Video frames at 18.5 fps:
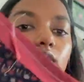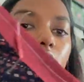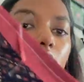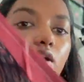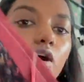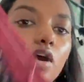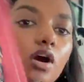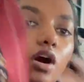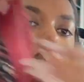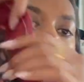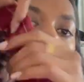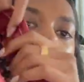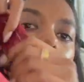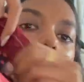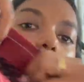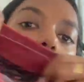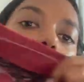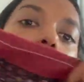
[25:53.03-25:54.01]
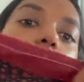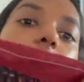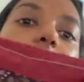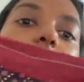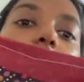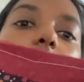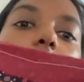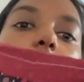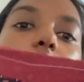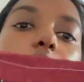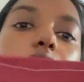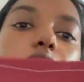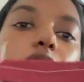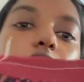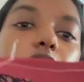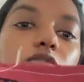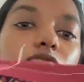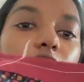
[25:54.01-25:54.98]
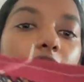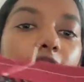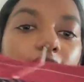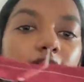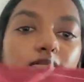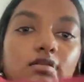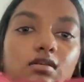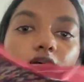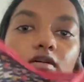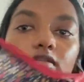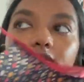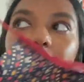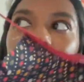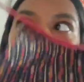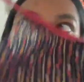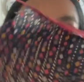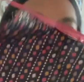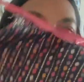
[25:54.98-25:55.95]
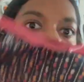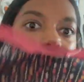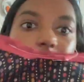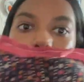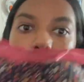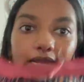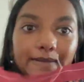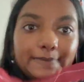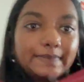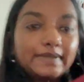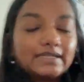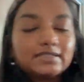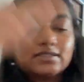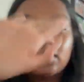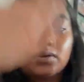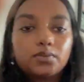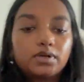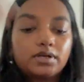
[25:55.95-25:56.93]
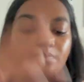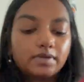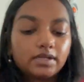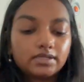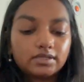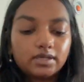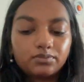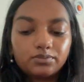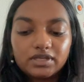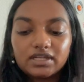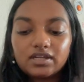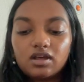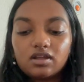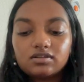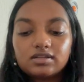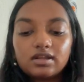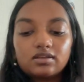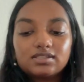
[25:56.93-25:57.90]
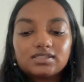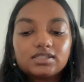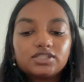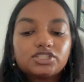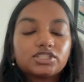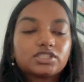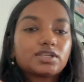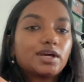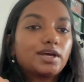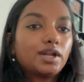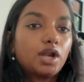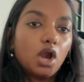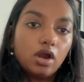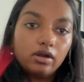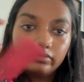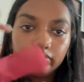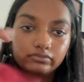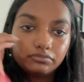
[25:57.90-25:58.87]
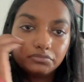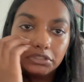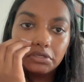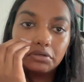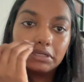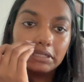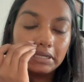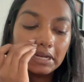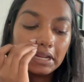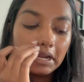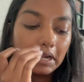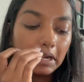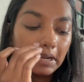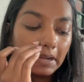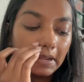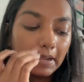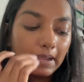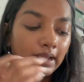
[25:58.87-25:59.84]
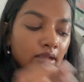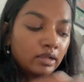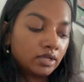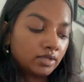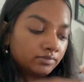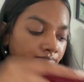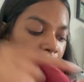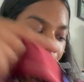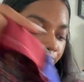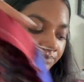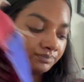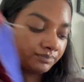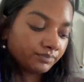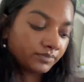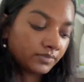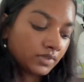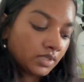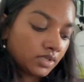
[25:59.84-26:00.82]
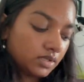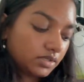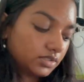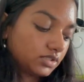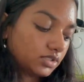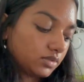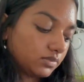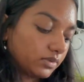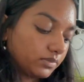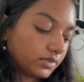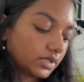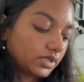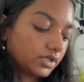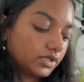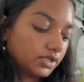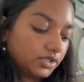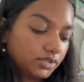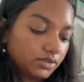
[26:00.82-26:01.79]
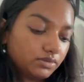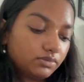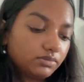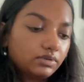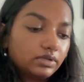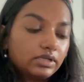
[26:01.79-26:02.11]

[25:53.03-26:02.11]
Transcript: all the way around, right? All leftover piping, don't worry about that. We can honestly just cut it off, we don't need it. Um, so what we're gonna do